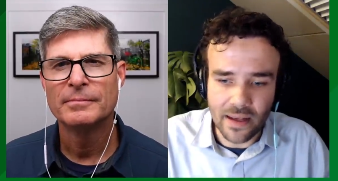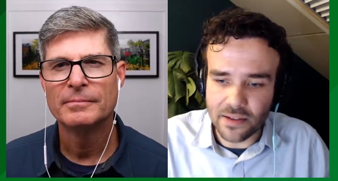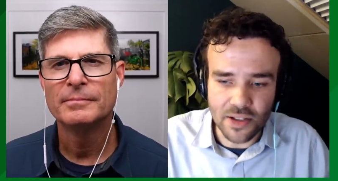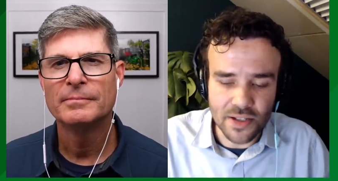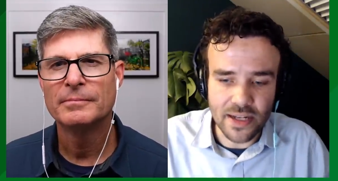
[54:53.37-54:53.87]

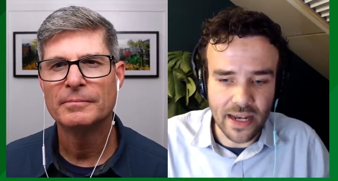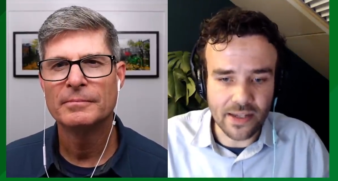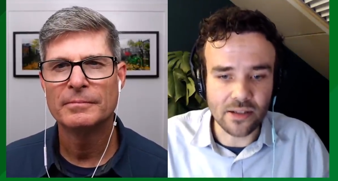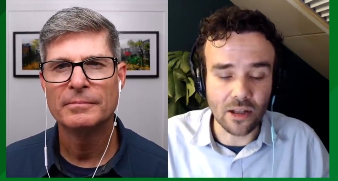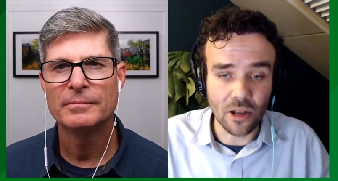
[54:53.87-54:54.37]
Speaker 1: that just
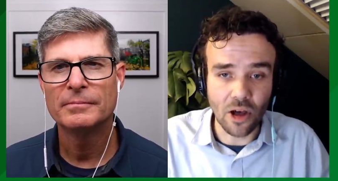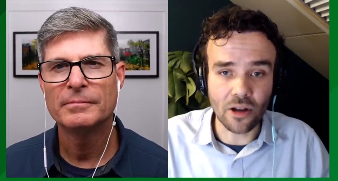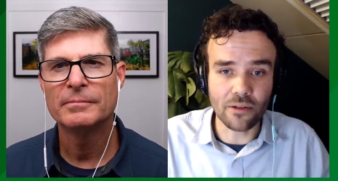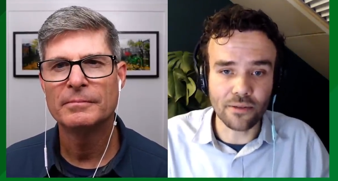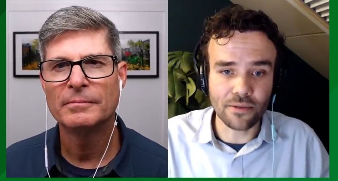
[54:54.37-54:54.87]
takes a
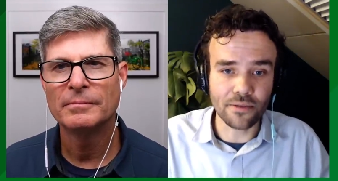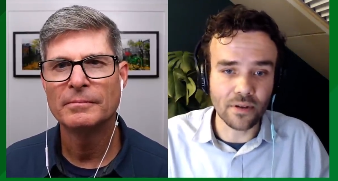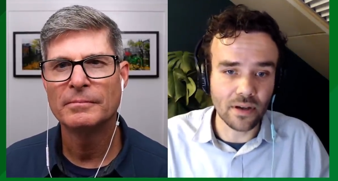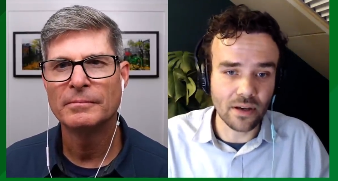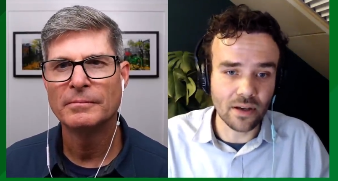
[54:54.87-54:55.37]
lot of
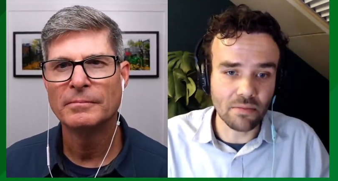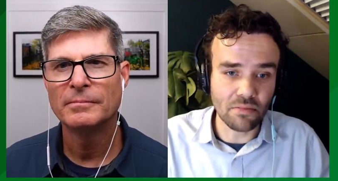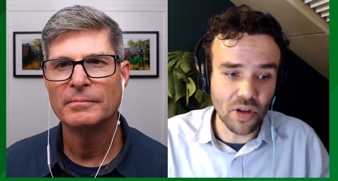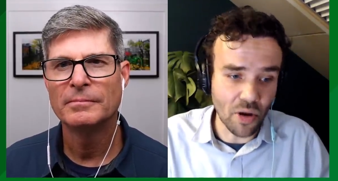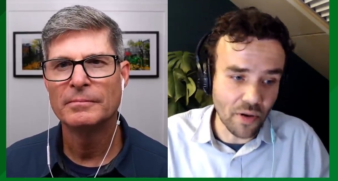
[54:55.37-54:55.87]

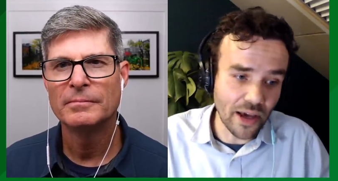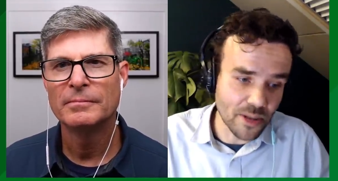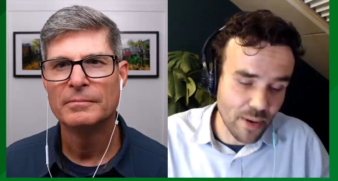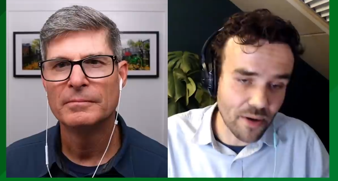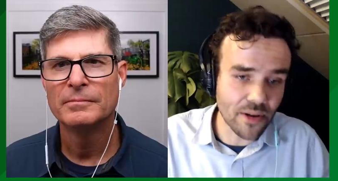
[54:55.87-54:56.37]
um, you know
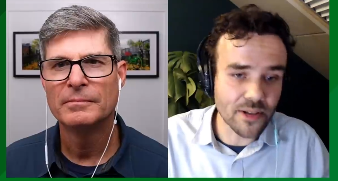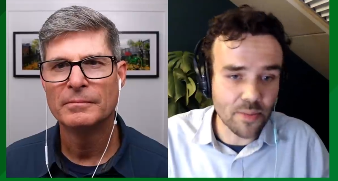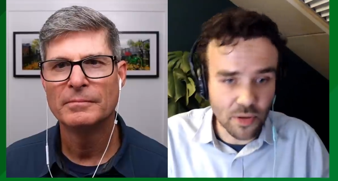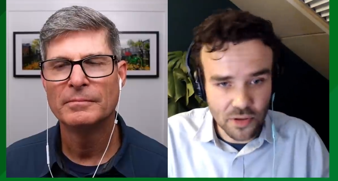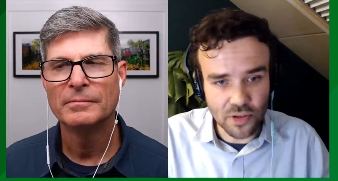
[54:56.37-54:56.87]

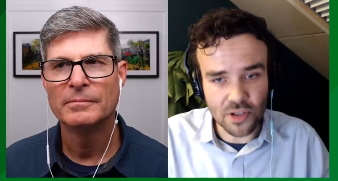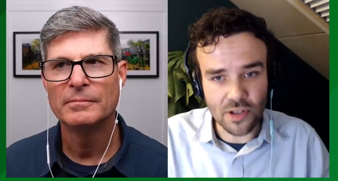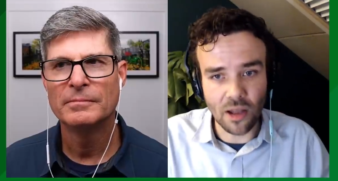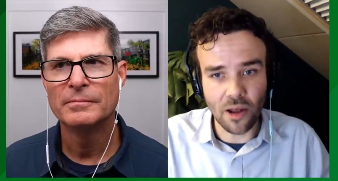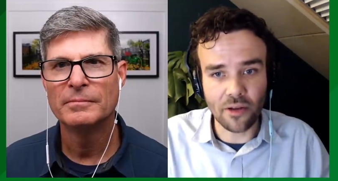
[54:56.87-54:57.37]
experience but also
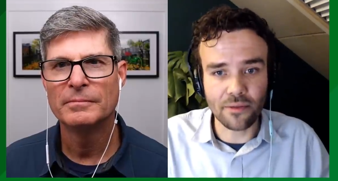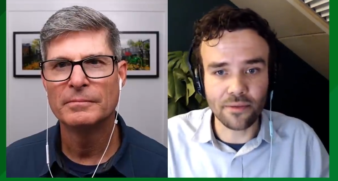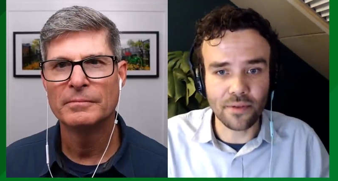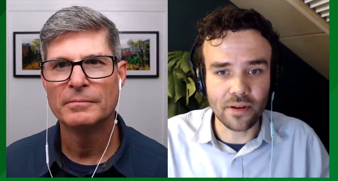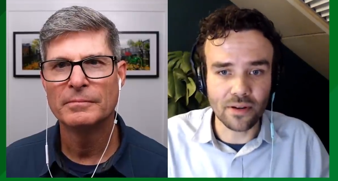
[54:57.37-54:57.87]
just a lot
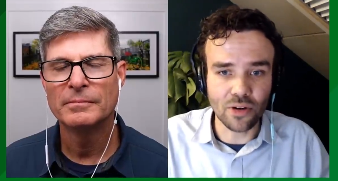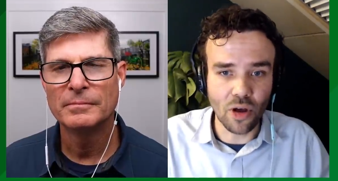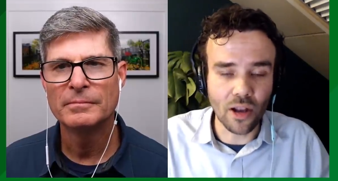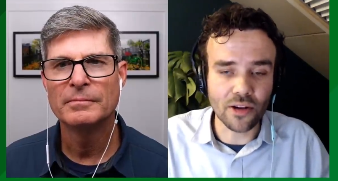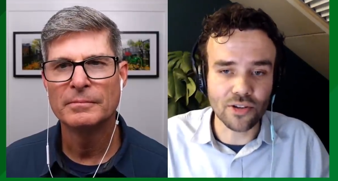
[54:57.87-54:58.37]
of uh,
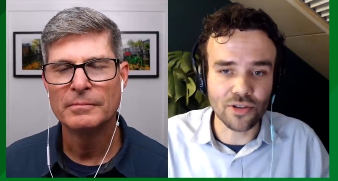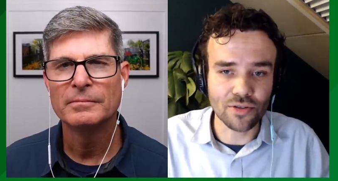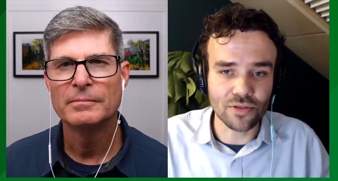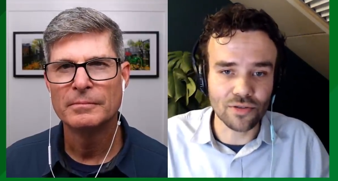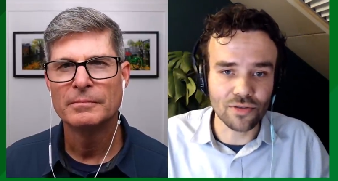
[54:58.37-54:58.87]
knowledge
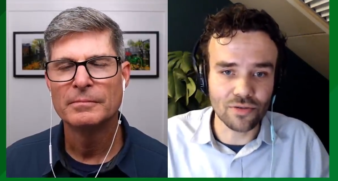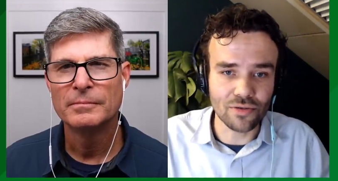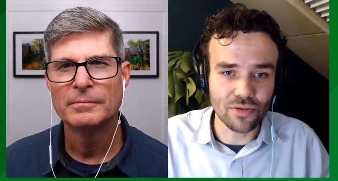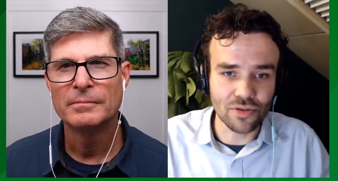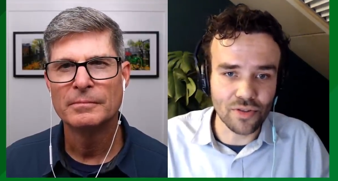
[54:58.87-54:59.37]
to
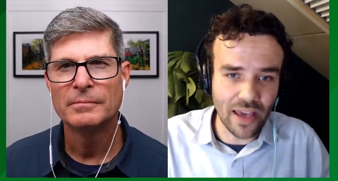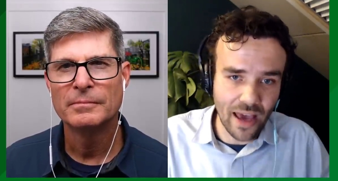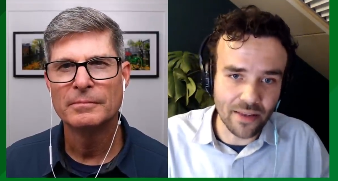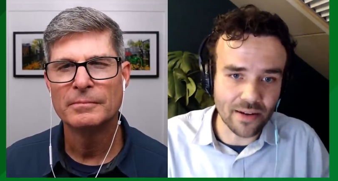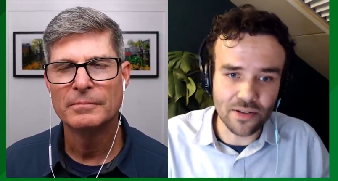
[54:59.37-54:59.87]
to to
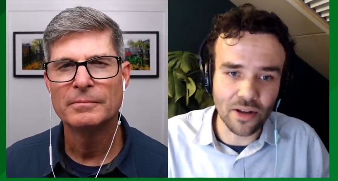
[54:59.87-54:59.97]
gather